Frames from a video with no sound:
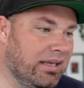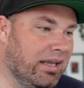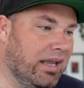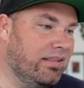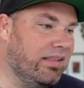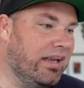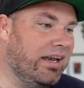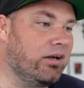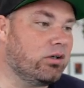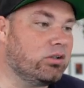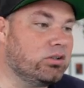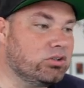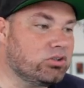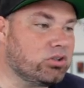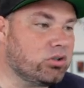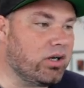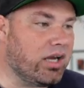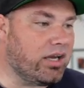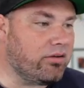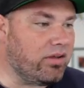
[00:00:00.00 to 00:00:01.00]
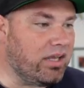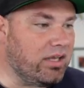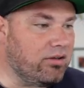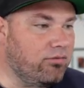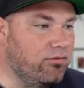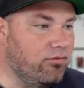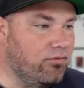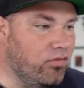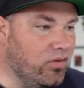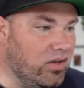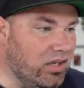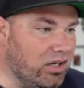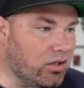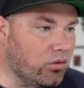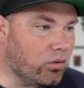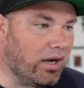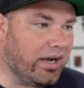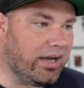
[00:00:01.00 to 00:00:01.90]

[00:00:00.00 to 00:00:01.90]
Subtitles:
And I also have a video